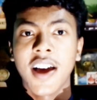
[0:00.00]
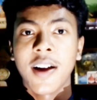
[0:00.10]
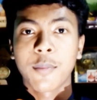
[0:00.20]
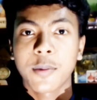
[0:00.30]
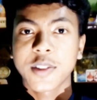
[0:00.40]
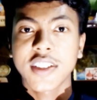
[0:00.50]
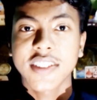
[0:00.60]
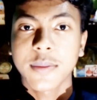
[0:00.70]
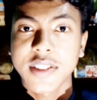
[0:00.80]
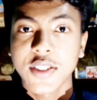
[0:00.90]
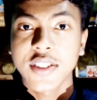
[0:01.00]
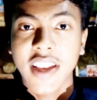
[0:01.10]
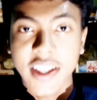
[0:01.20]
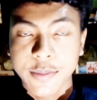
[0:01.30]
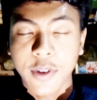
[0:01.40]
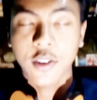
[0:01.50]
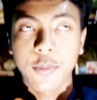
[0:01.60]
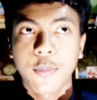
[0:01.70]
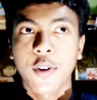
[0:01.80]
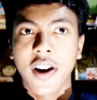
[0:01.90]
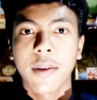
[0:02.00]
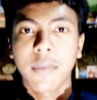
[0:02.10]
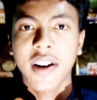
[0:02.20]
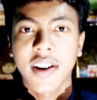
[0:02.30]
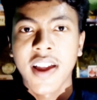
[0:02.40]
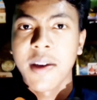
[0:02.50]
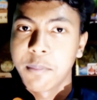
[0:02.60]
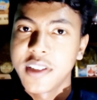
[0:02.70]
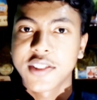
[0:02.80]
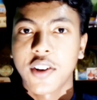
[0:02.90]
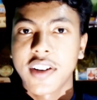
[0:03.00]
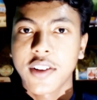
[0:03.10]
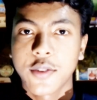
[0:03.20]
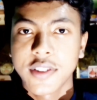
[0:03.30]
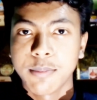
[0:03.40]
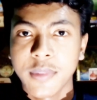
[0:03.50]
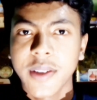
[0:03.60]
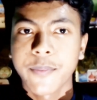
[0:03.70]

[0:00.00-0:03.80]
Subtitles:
professional cybersecurity expert or programmer, please contact with me.